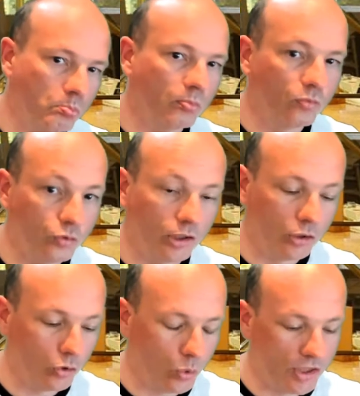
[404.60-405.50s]
Really
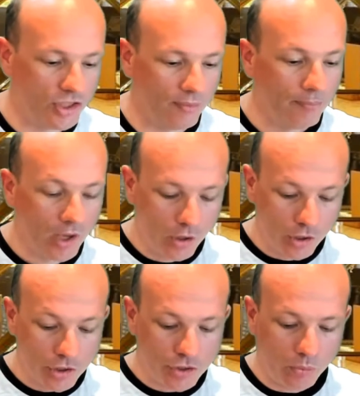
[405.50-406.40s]
good question.
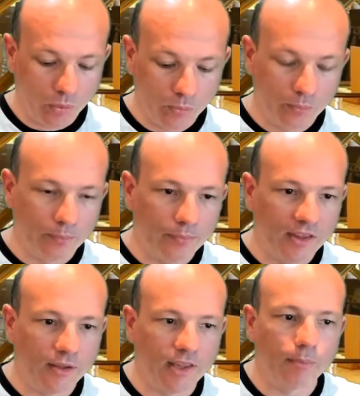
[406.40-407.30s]
So
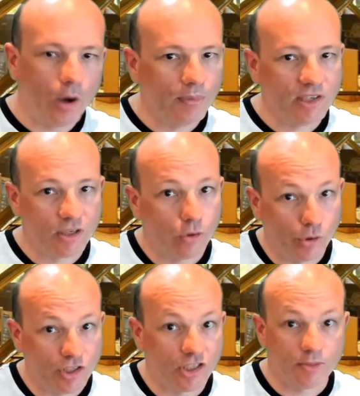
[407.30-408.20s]
there might be some
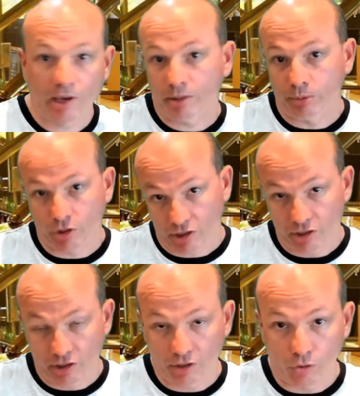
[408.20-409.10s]
questions about the product
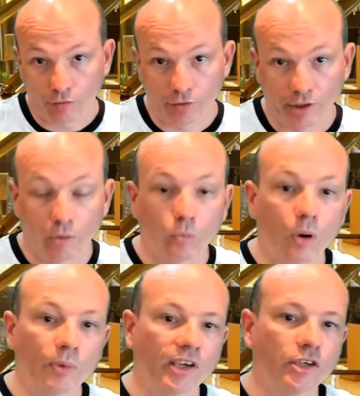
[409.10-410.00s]
that they're offering.
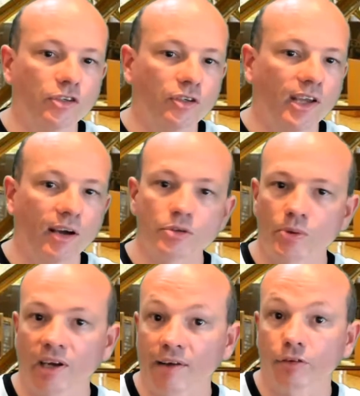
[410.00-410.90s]
What we're going to do now is we're
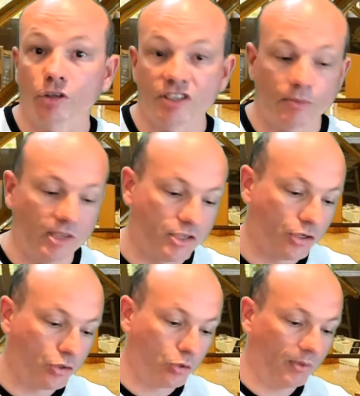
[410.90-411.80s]
going to have a look at some of their
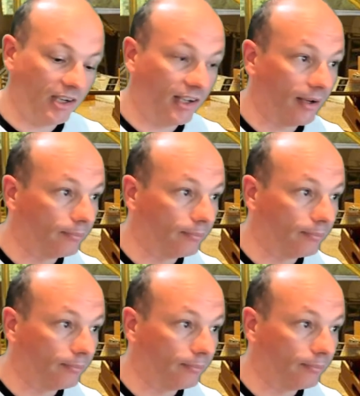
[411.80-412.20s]
social media.